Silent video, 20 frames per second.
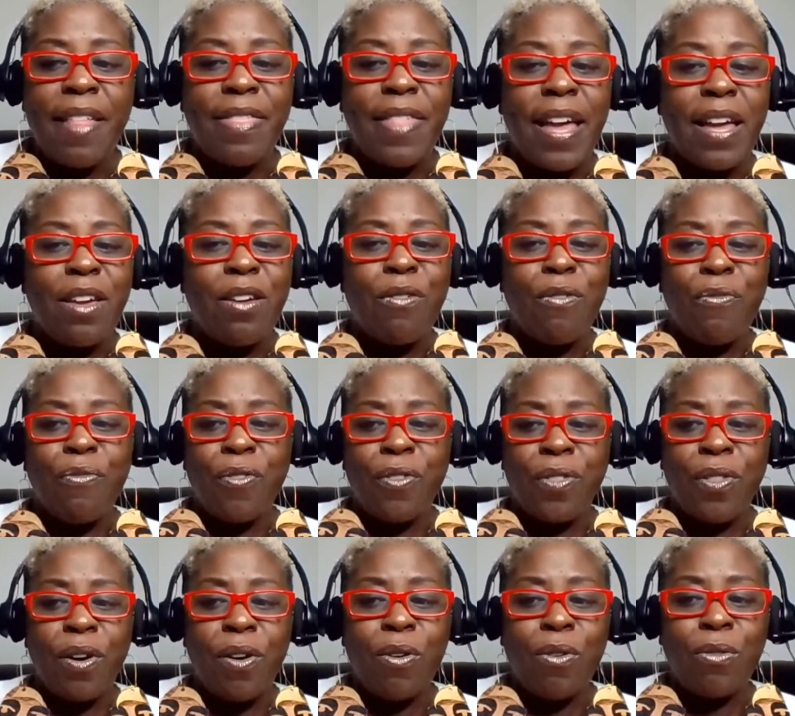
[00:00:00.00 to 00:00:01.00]
Thank you for
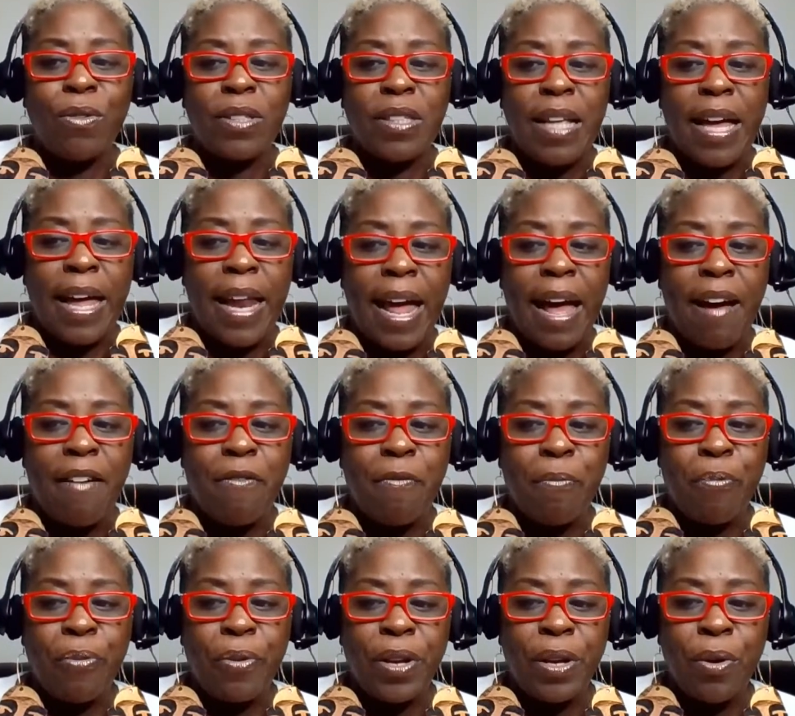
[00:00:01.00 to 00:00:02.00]
those that have
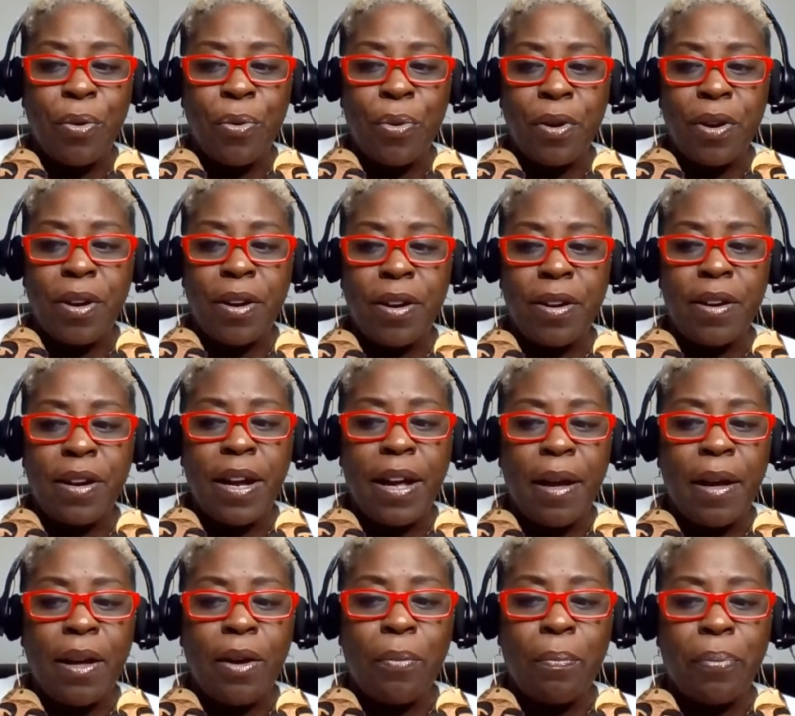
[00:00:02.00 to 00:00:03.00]
pre-ordered
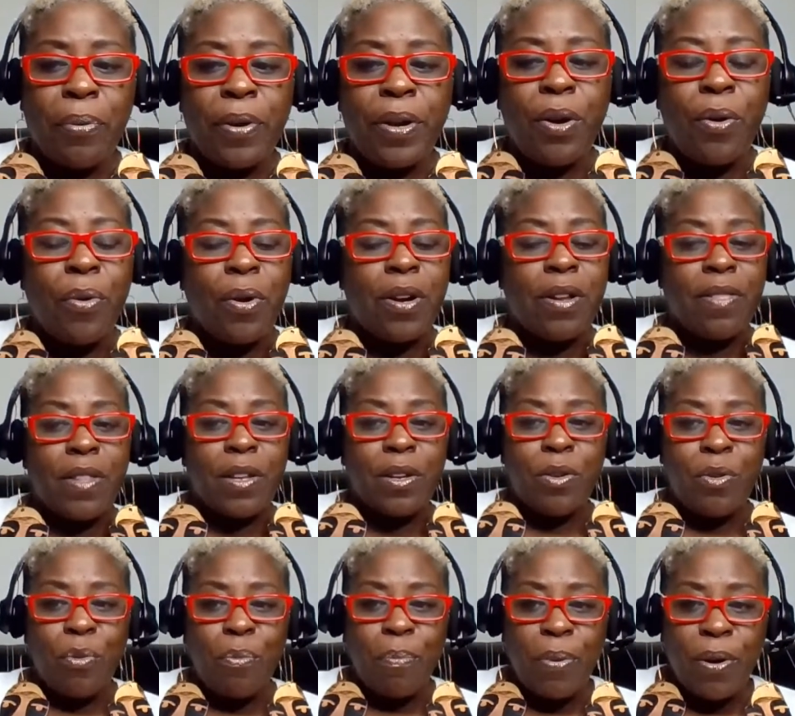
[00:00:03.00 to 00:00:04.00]
the
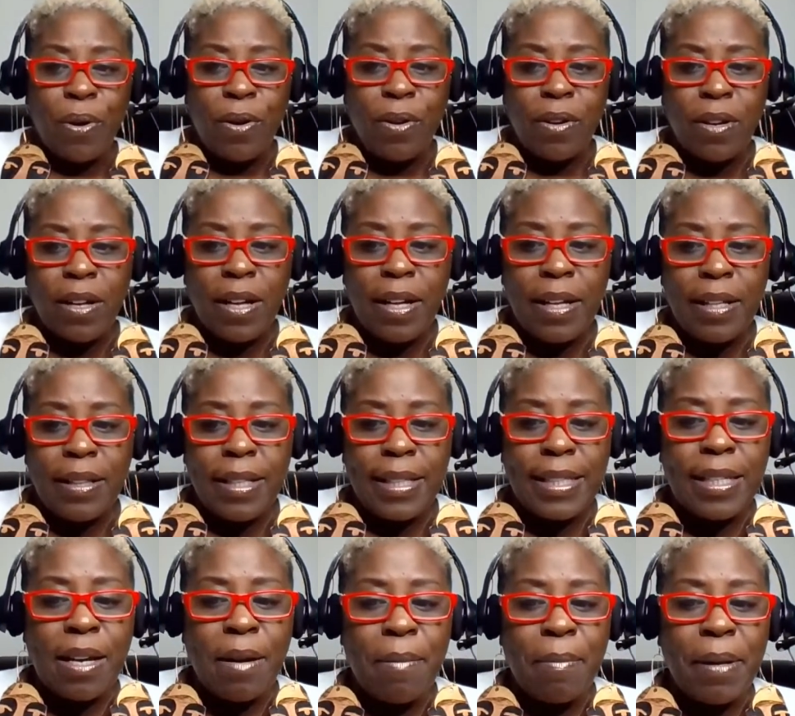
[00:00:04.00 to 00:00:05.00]
new book
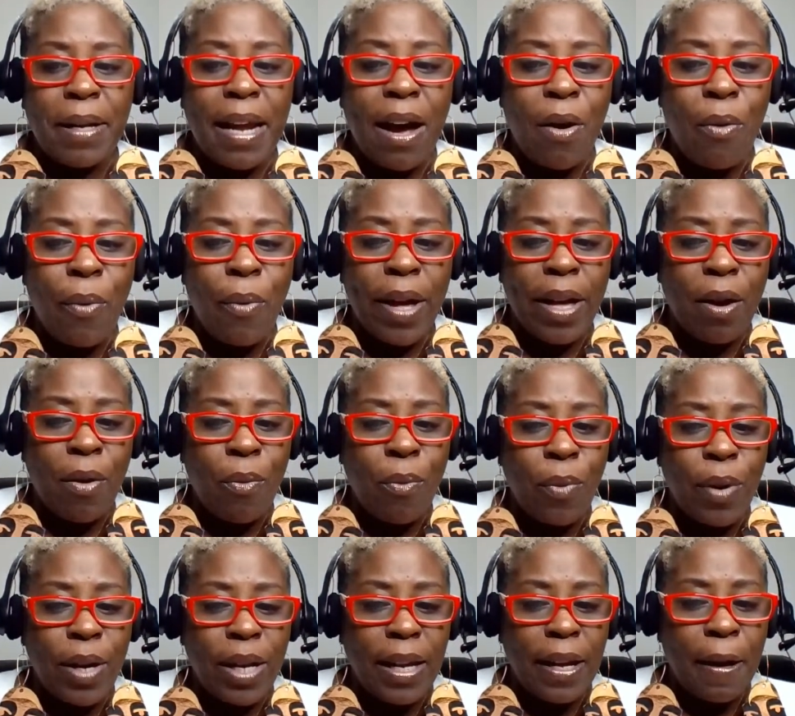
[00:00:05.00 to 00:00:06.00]
that's coming out, Wake Up
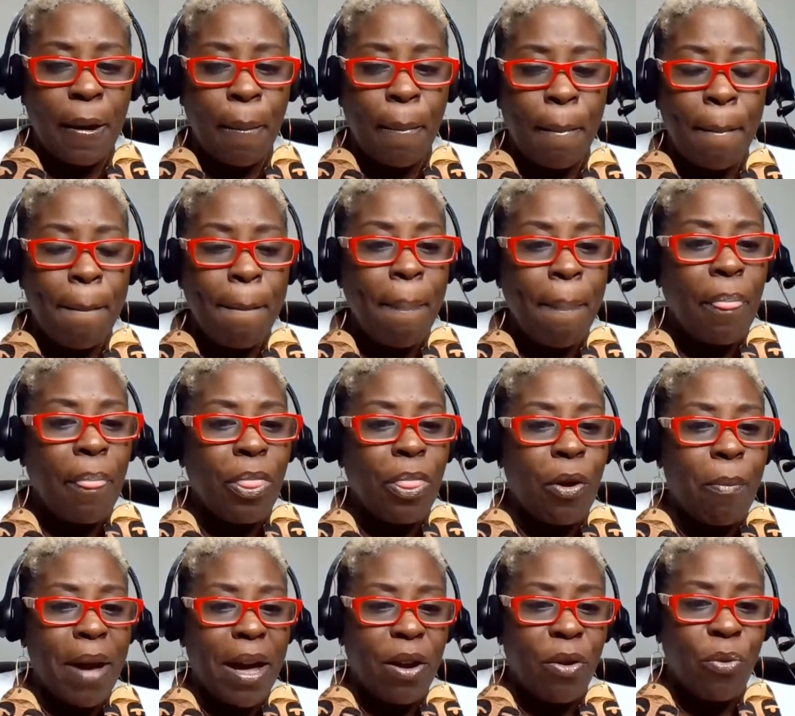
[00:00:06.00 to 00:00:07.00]
Winning,
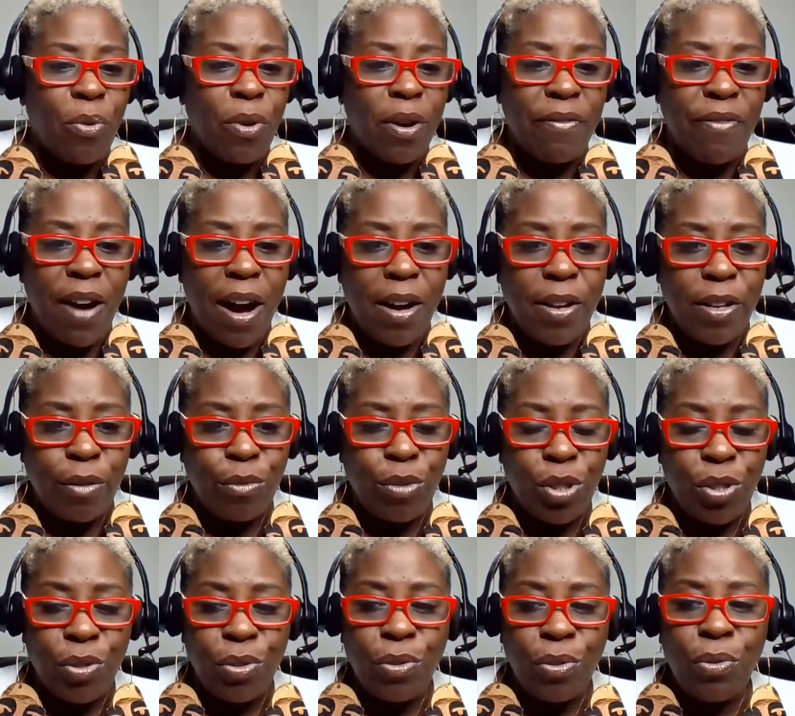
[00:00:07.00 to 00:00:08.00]
no matter what, volume
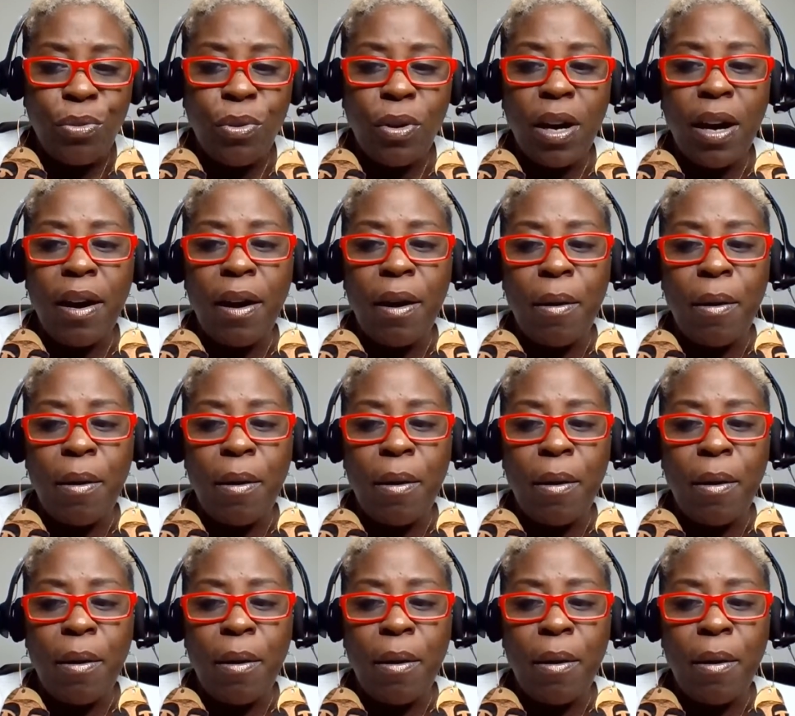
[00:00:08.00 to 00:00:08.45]
2.